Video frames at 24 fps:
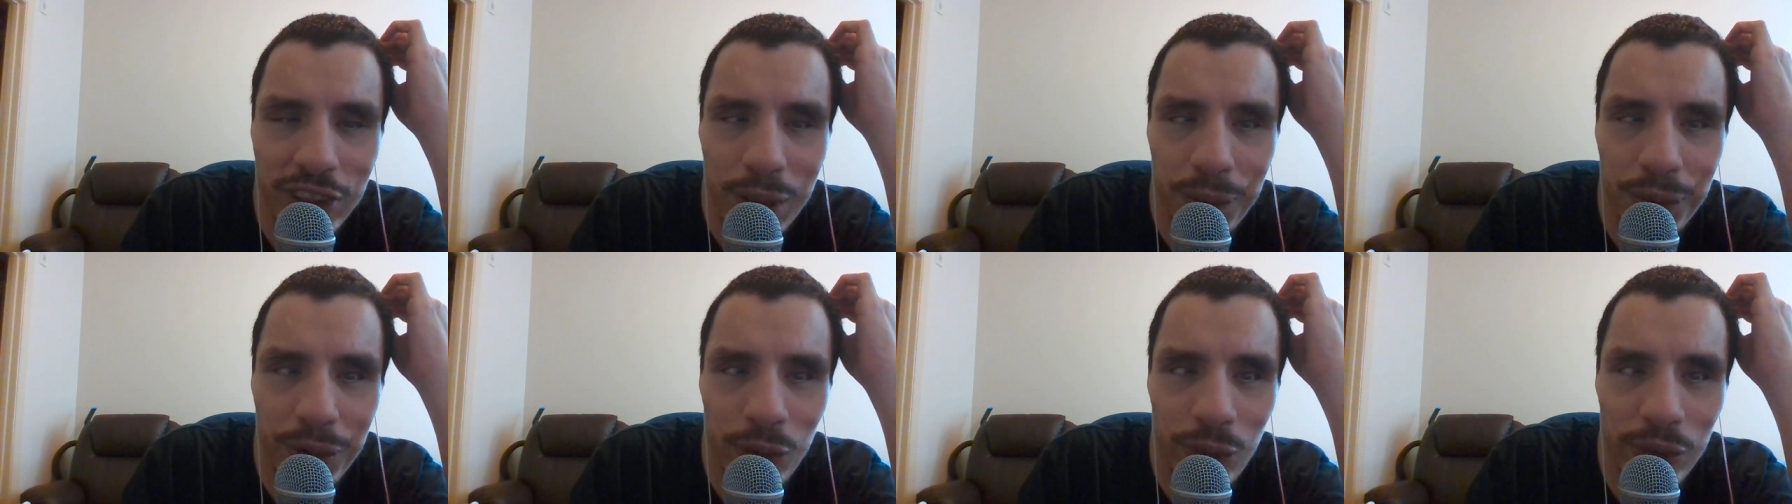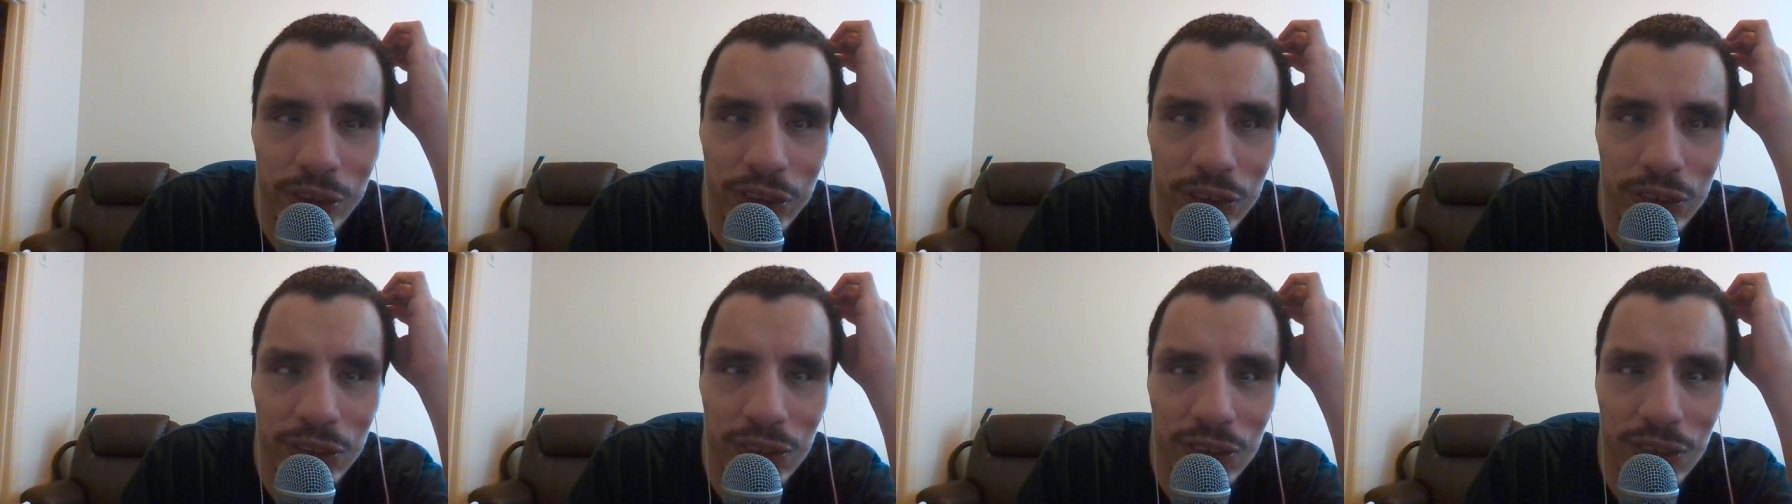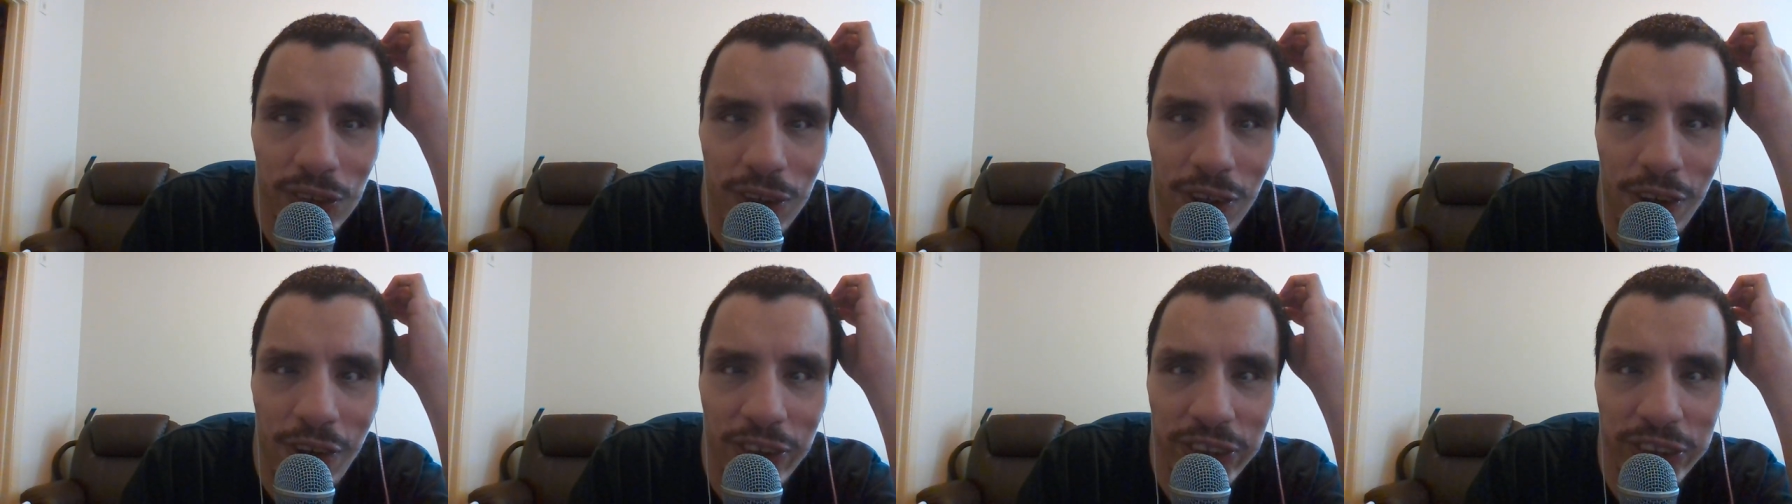I'm going to
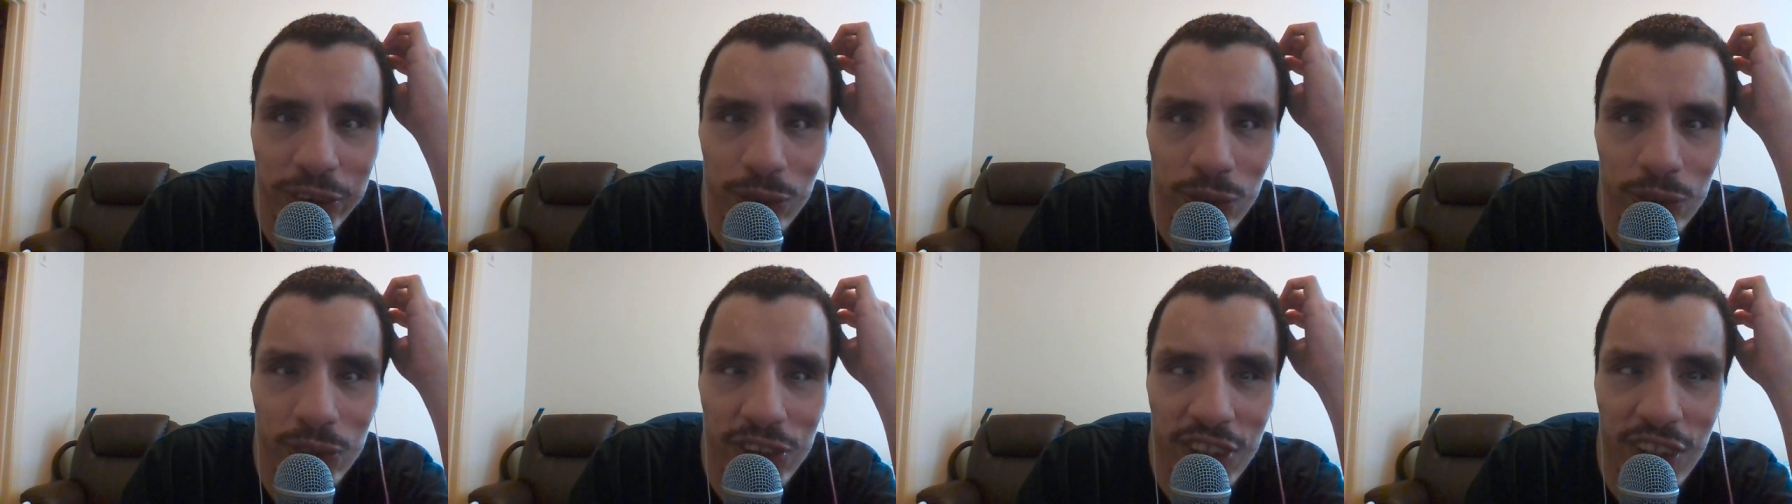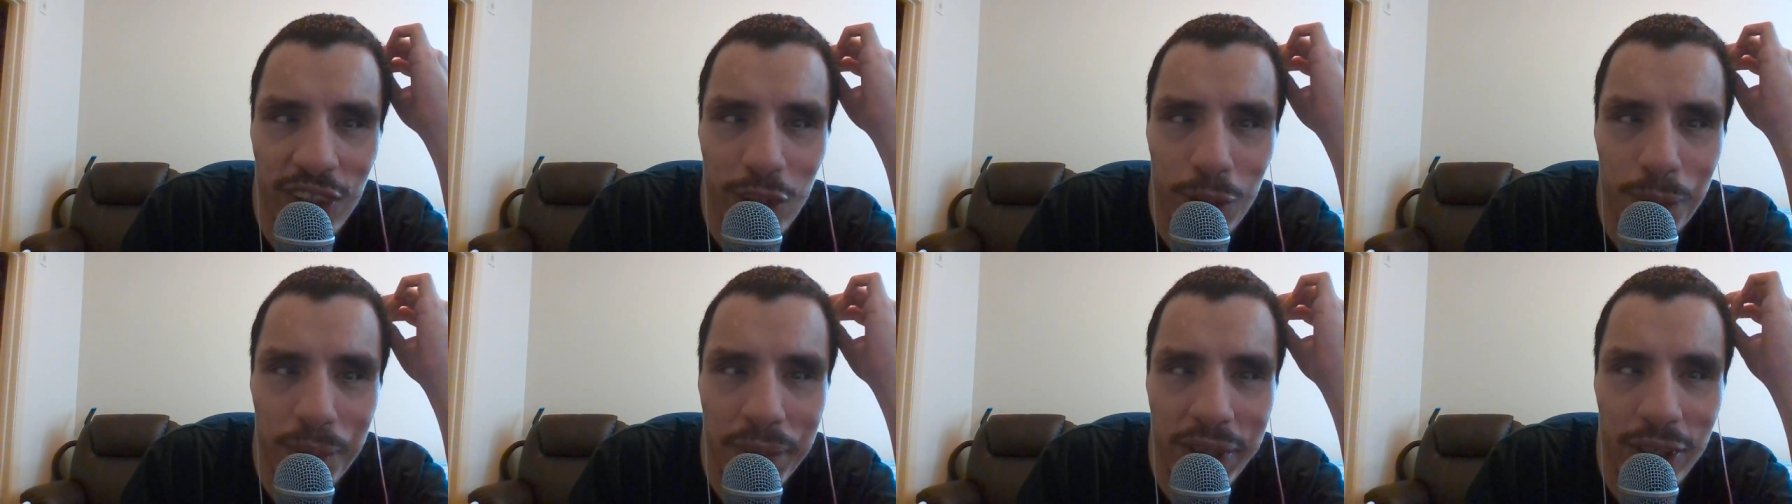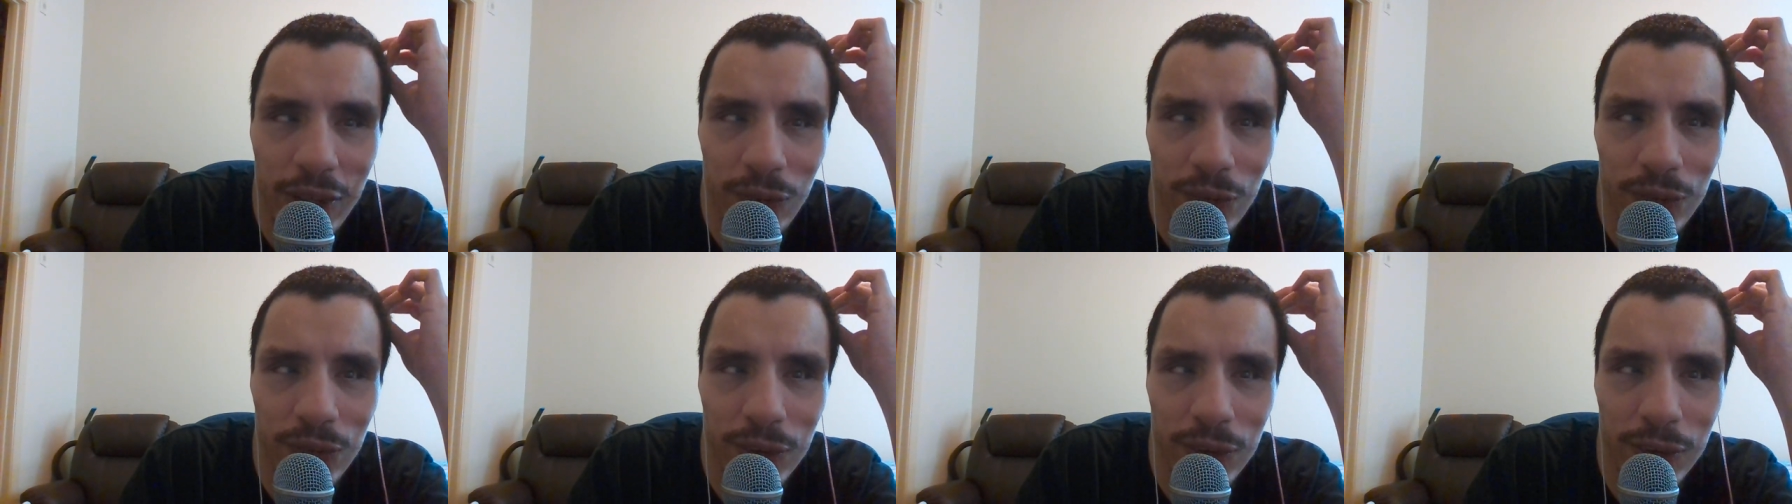also talk
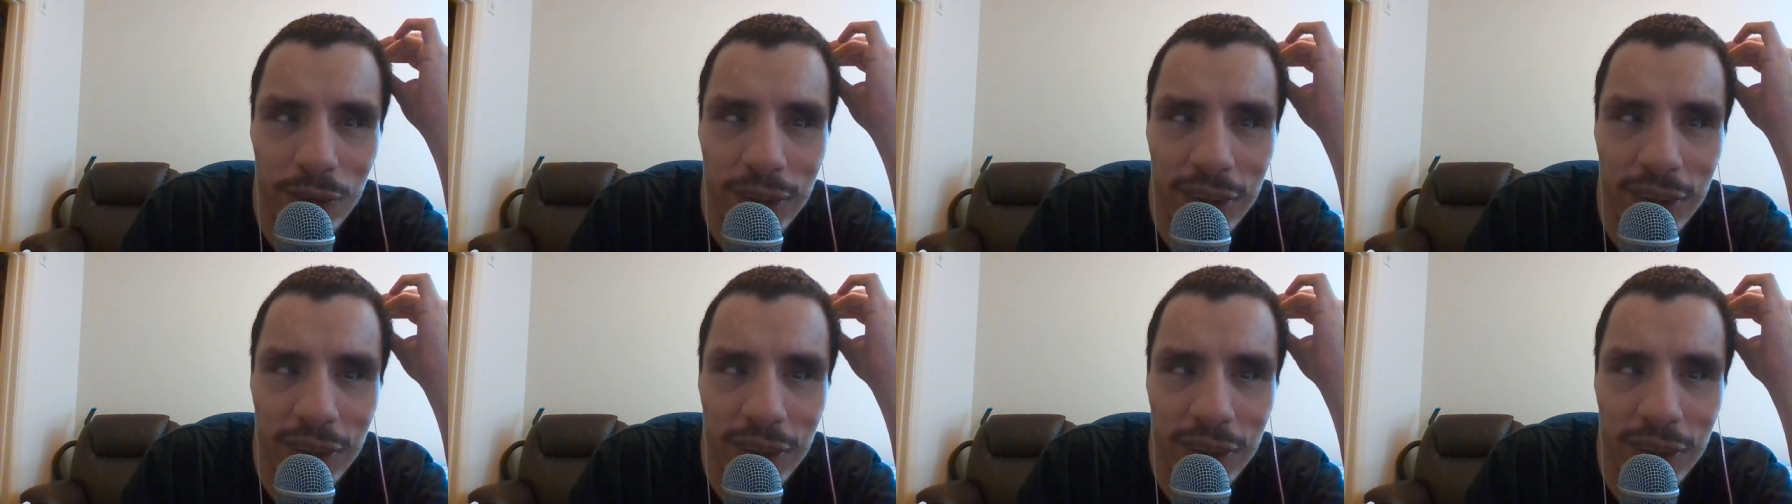about,